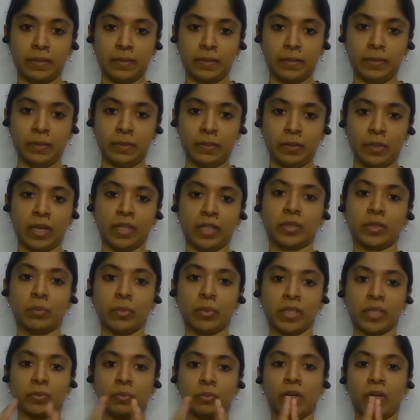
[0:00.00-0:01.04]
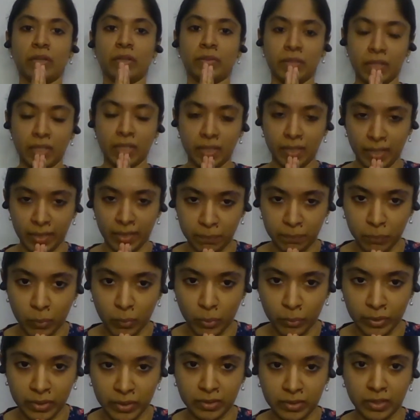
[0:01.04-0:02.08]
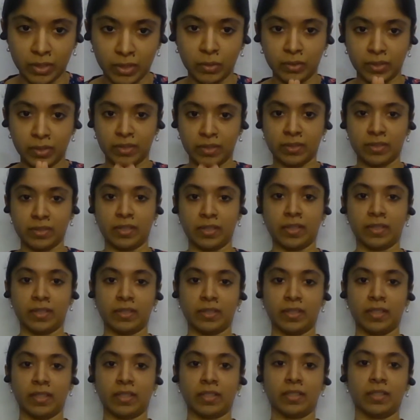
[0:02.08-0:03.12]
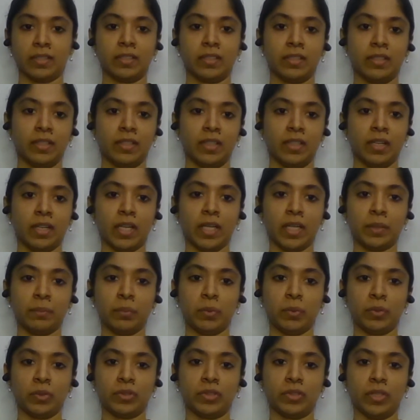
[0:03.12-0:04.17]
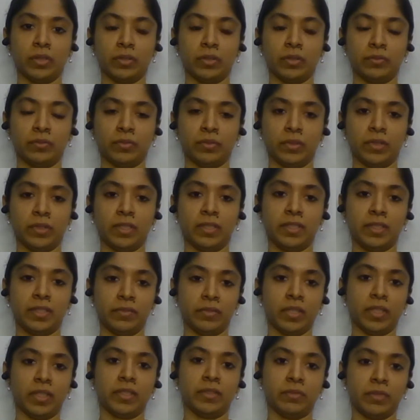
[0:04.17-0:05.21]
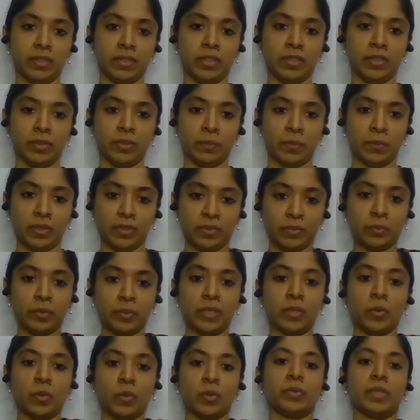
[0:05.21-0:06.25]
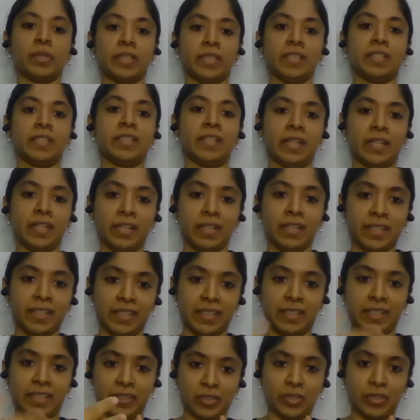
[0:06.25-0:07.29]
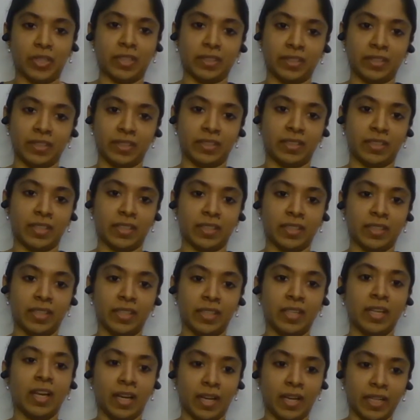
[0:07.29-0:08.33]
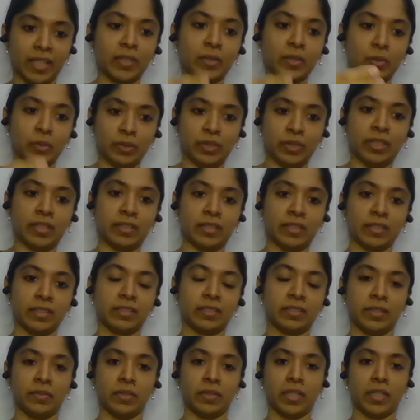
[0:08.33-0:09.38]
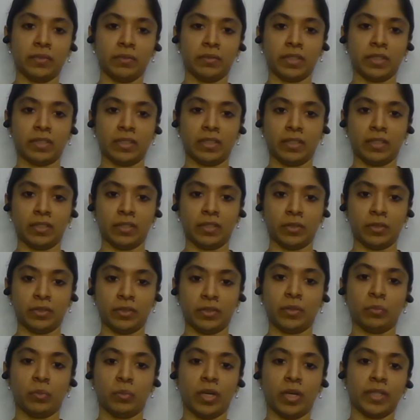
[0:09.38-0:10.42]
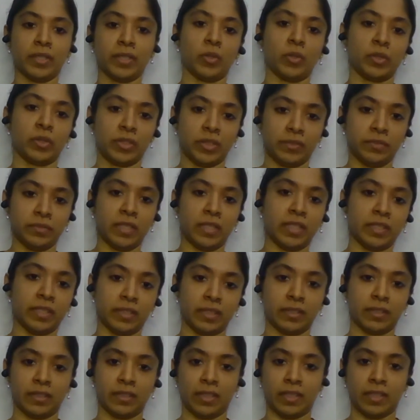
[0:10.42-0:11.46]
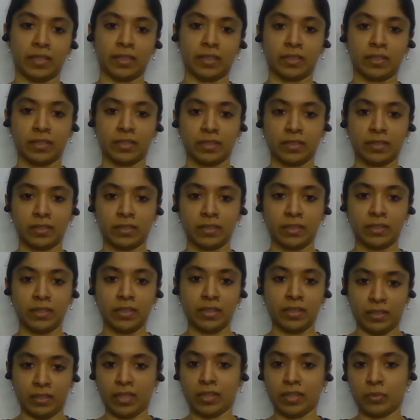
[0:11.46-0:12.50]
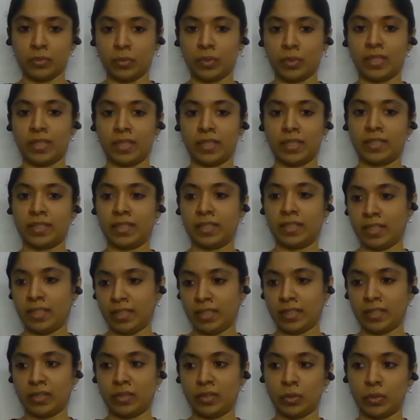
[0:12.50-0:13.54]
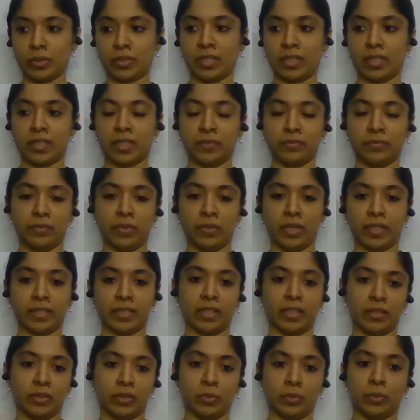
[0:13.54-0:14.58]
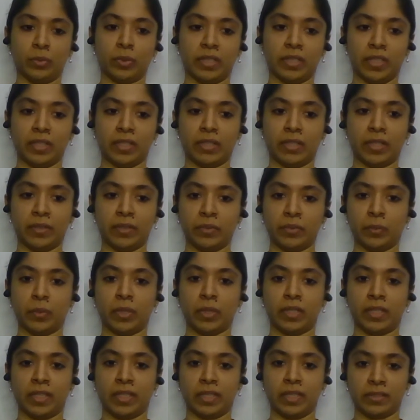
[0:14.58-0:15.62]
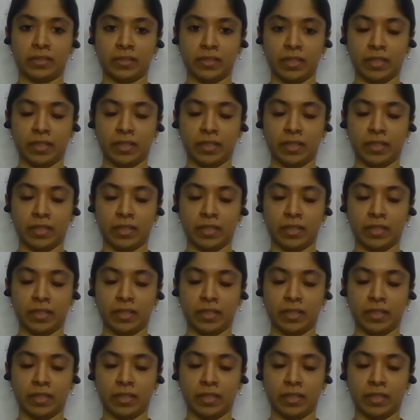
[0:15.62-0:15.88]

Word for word: Yeah. otherwise, why we are like bowing down and saying that I bow down for the divine within you, because we already tell each other that I know that there's divine within you. Then why not awaken that? That's what I did, and I know that if I can do it, then everyone else